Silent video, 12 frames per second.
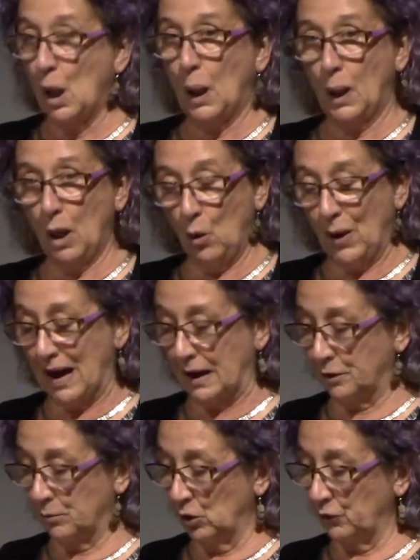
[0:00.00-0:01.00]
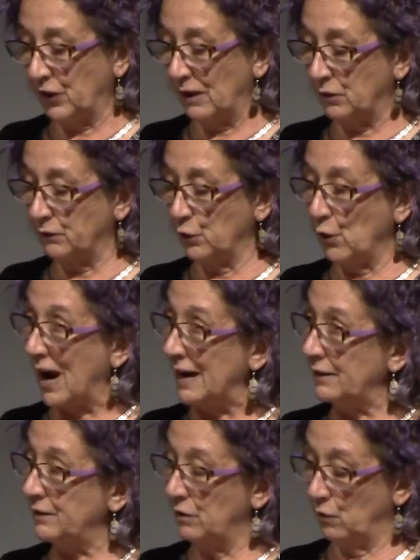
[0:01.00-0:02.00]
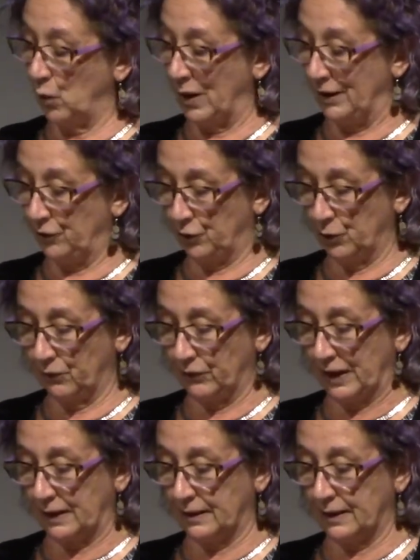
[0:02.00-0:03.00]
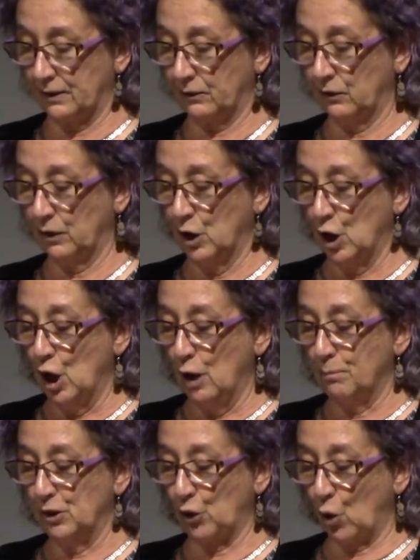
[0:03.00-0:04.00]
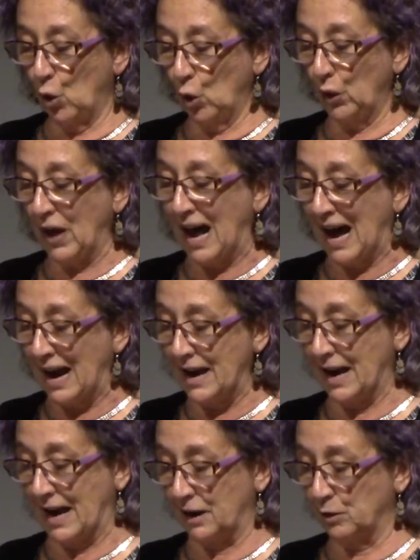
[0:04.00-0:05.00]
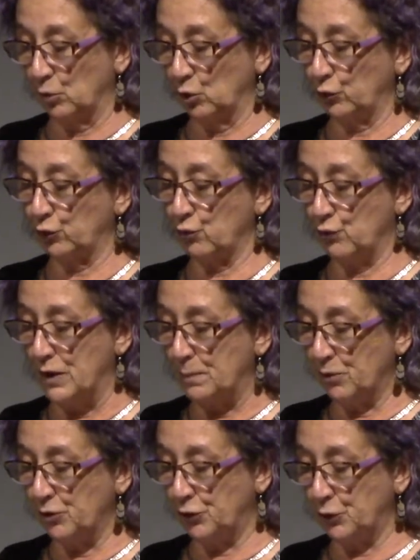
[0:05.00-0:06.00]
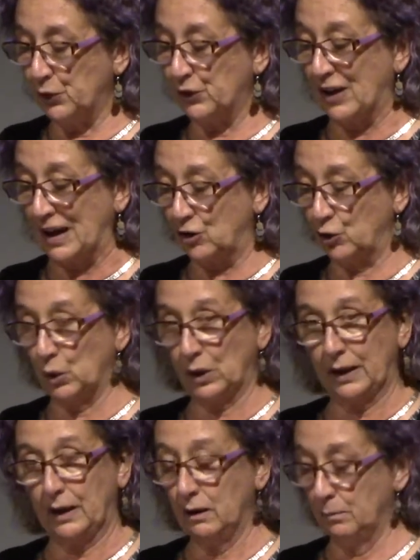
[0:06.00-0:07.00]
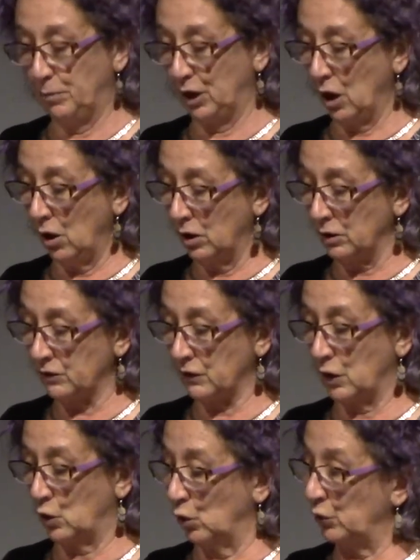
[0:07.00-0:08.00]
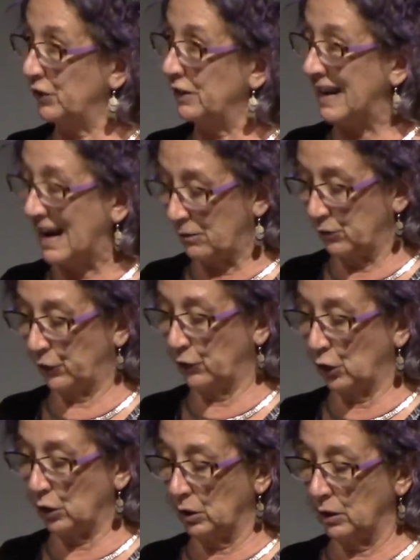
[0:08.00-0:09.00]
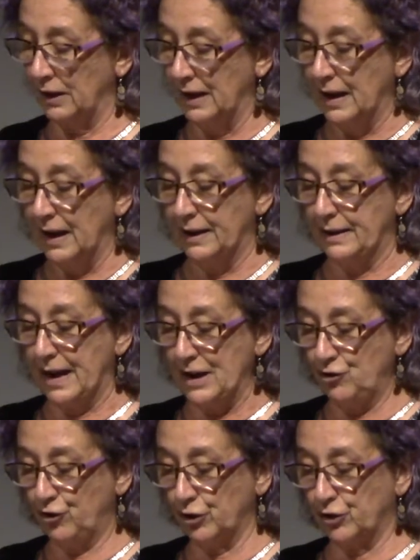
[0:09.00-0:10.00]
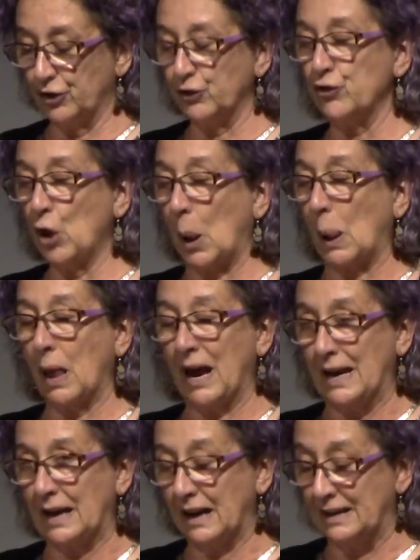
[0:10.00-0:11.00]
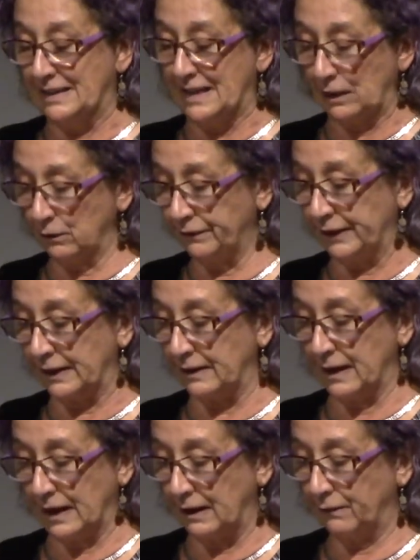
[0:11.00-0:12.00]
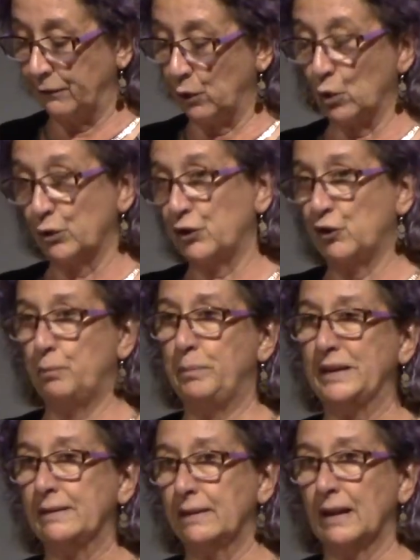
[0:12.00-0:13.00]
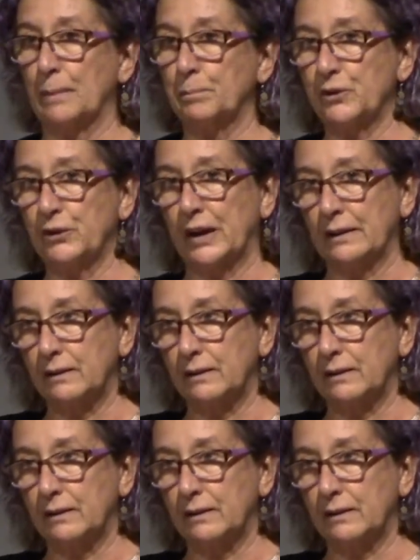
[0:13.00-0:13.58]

Lower animals have a variety of ways to effect this, but all the higher animals reproduce sexually because, according to Aristotle, nature does not like a Delphic knife or a spit and lampstand